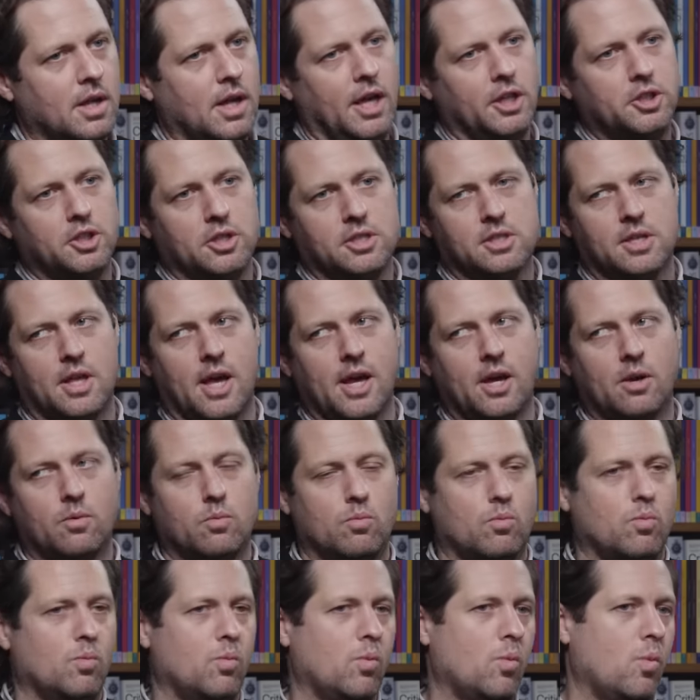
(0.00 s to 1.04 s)
It's just like,
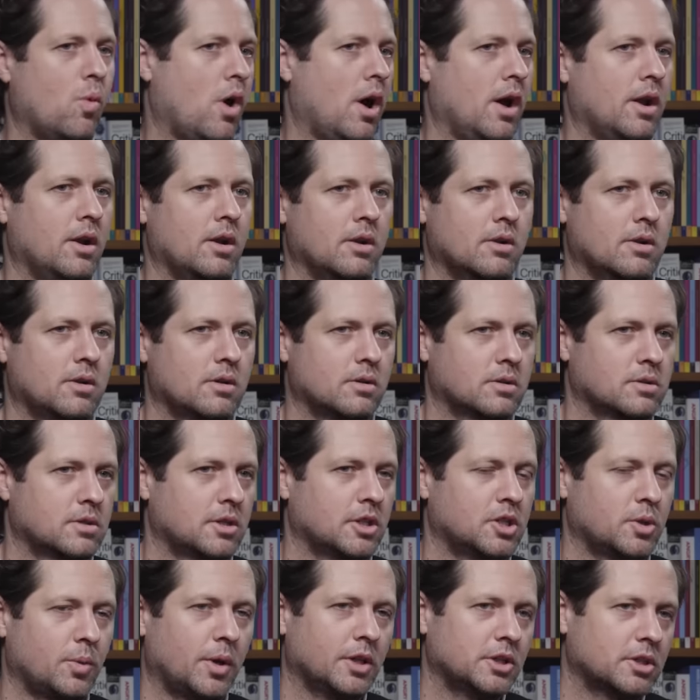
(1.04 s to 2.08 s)
what
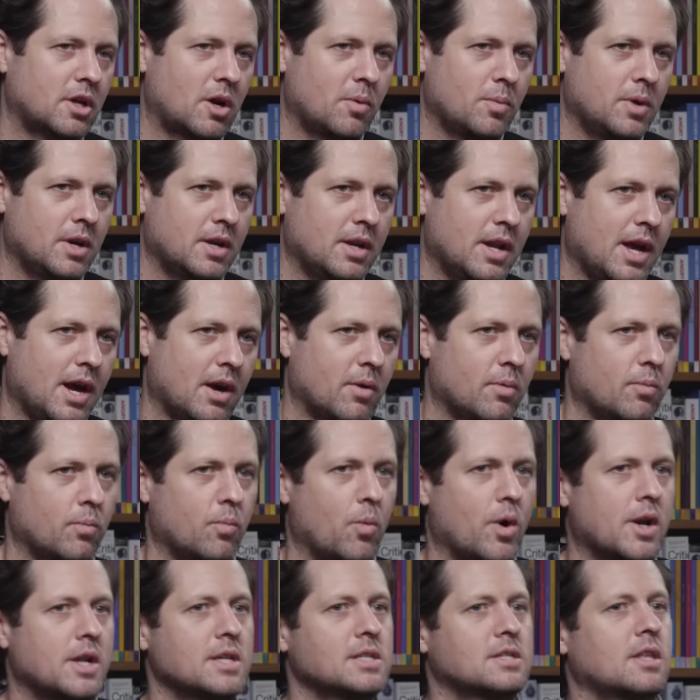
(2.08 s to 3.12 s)
situation are we in now?
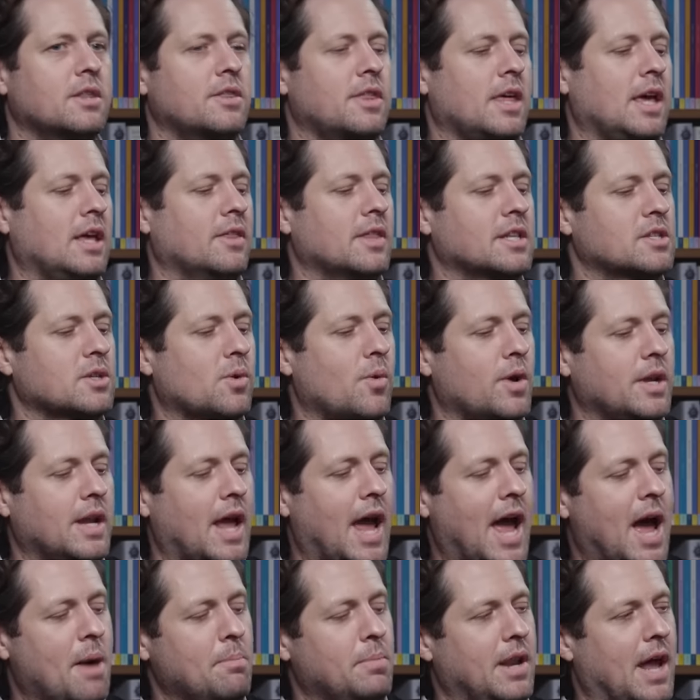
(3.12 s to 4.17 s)
What is the thing that's going to
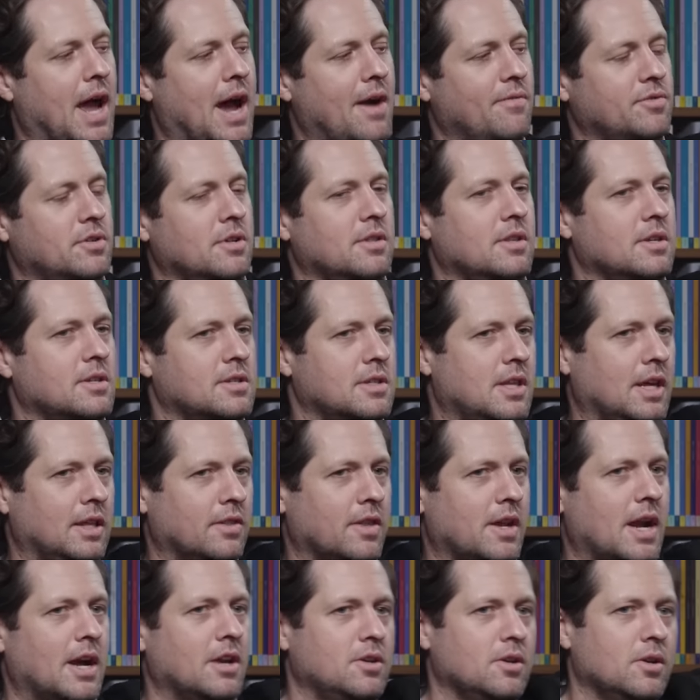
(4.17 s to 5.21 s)
happen after this thing
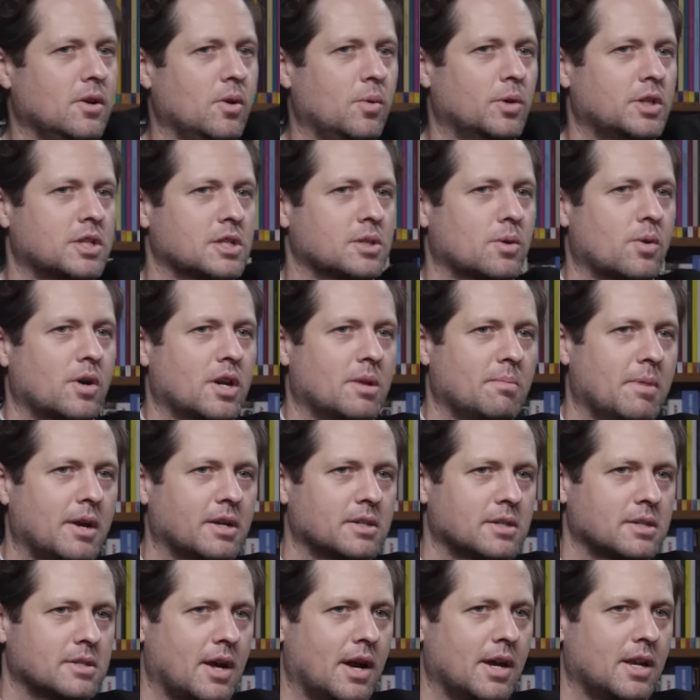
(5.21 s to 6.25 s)
that I do, which is going to make
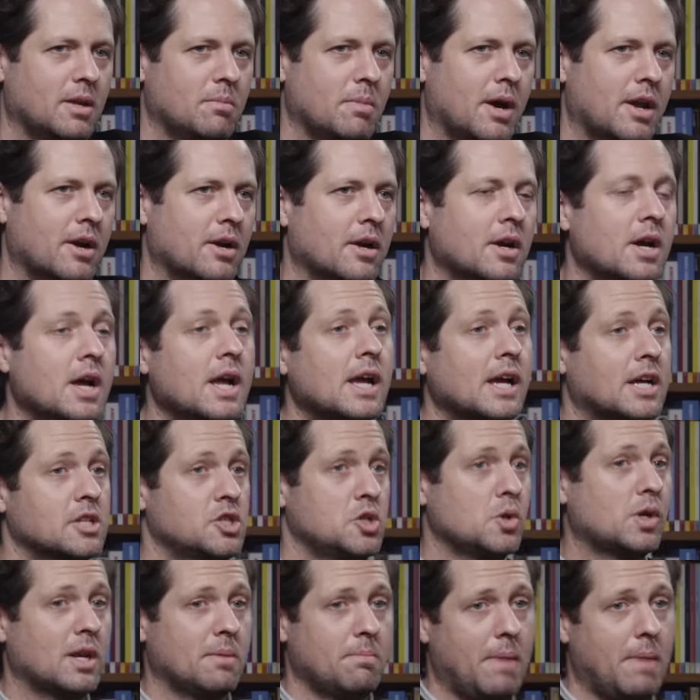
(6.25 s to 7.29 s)
society better? Because you can